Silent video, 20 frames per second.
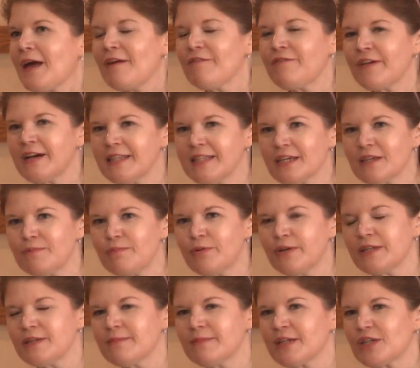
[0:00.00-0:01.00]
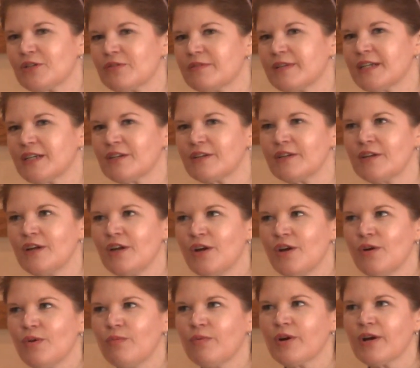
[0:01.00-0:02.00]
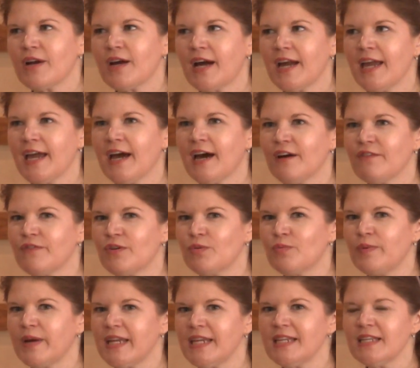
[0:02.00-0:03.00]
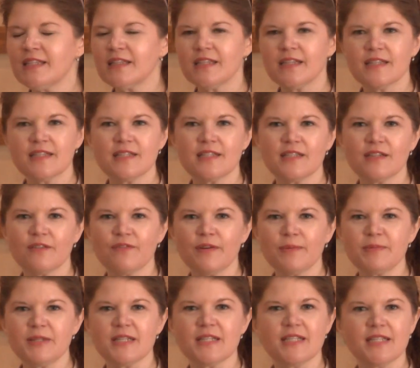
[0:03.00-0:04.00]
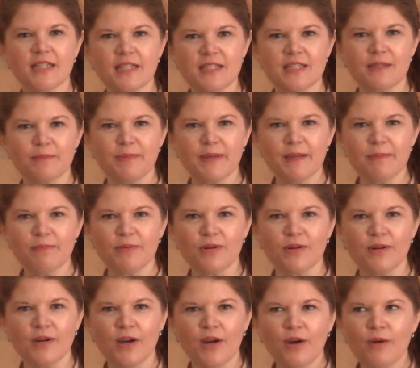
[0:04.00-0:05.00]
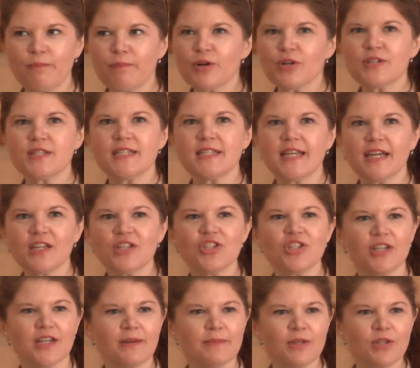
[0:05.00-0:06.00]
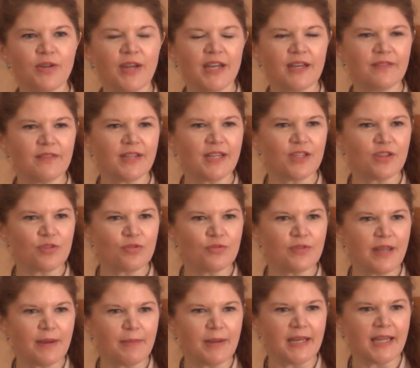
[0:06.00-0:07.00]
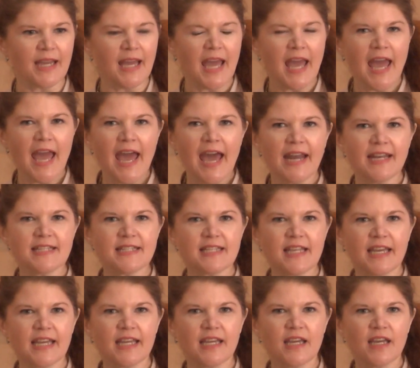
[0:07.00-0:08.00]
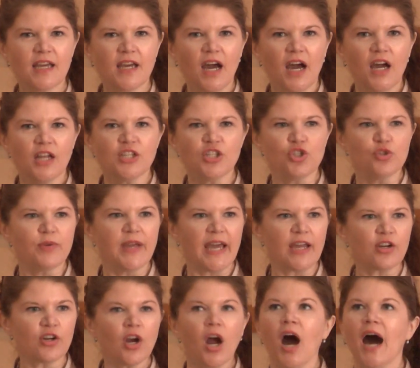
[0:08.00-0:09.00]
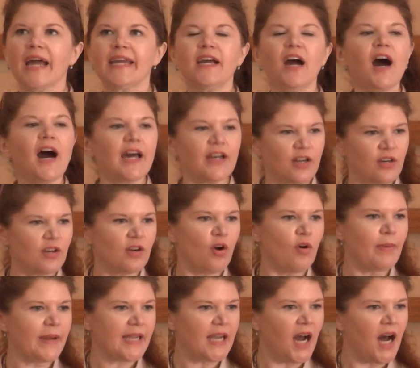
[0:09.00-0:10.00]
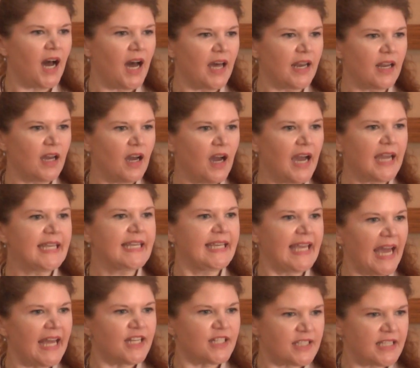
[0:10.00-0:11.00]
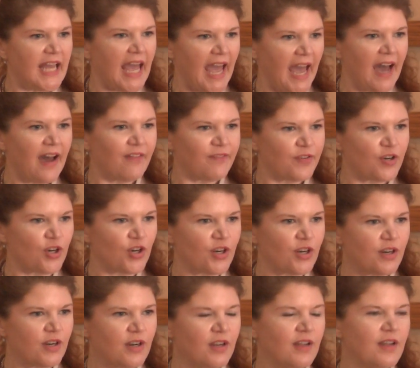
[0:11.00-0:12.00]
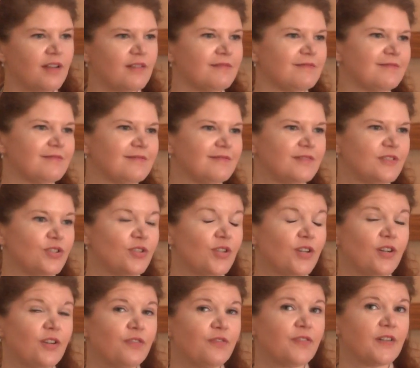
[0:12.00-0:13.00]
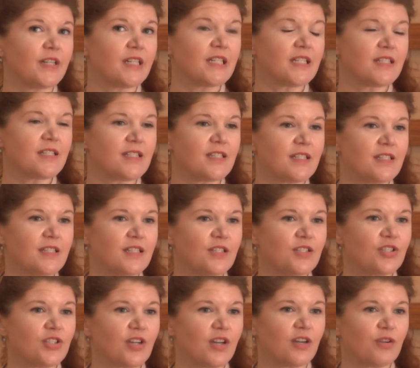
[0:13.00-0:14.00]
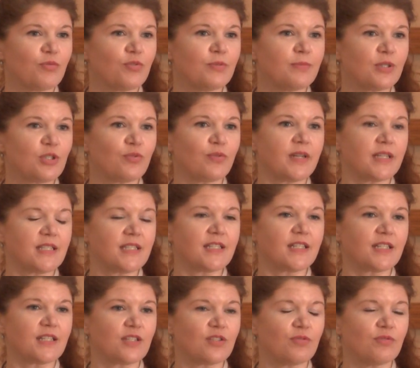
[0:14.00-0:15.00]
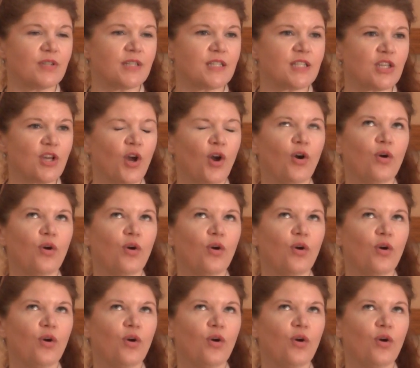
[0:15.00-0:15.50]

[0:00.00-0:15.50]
I finally had a point in my career where I have a waiting list of up to 60 people per section. I mean, you can't even get through that many. And it's like, did you get her? Oh, I got her. Oh my God. I get to have her. You know how fun it is to teach a room of 26 students